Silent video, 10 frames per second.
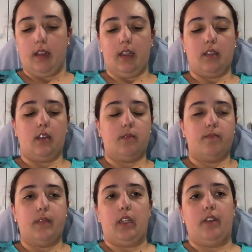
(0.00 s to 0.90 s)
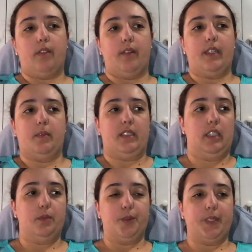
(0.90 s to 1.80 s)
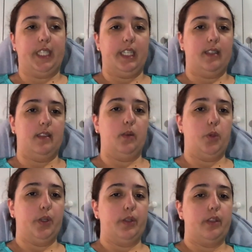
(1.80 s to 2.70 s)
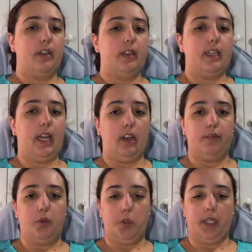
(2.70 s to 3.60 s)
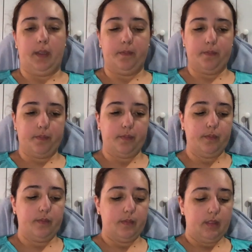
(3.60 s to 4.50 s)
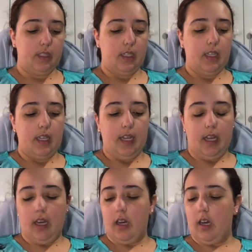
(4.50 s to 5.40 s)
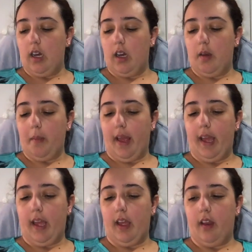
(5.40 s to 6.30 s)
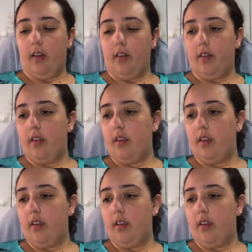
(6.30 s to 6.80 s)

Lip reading: Like, I'll give a random example. Say the word California, and